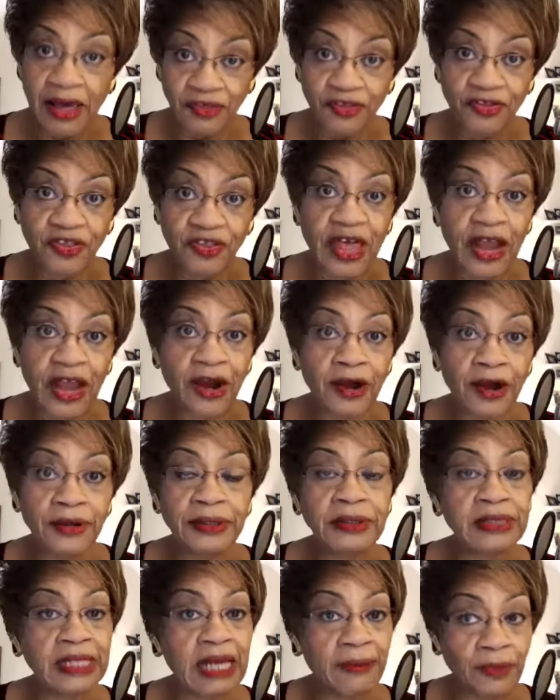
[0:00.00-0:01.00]

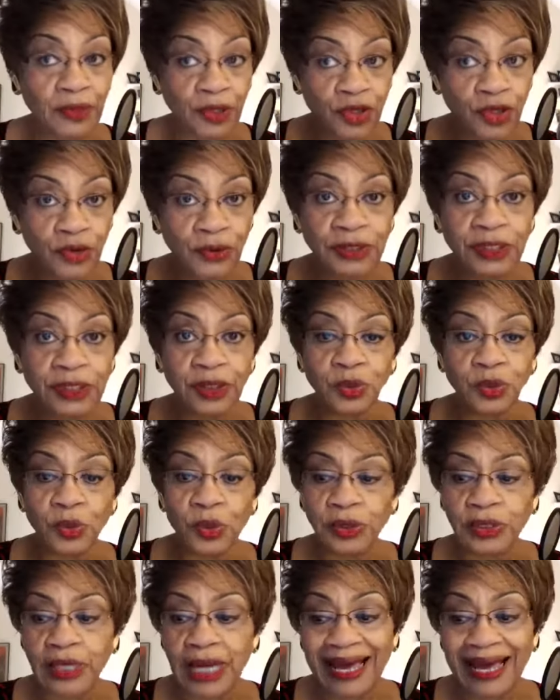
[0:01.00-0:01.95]
there's, I'm going to use this word.